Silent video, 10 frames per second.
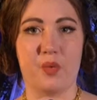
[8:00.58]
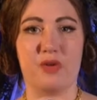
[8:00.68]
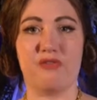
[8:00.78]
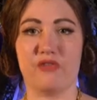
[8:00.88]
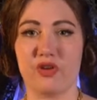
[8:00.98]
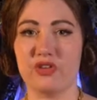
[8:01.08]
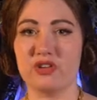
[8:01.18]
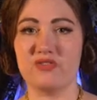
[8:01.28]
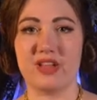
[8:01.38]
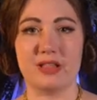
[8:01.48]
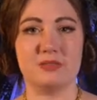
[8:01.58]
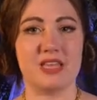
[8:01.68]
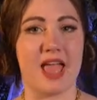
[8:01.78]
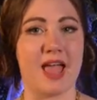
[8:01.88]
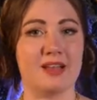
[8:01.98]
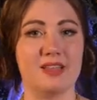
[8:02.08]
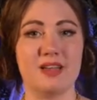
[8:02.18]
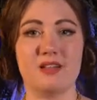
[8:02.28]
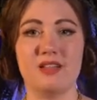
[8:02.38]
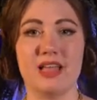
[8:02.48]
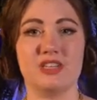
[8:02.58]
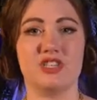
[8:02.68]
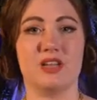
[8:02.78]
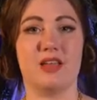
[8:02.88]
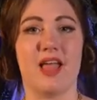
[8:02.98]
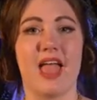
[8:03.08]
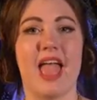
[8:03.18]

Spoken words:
we further developed the analytical engine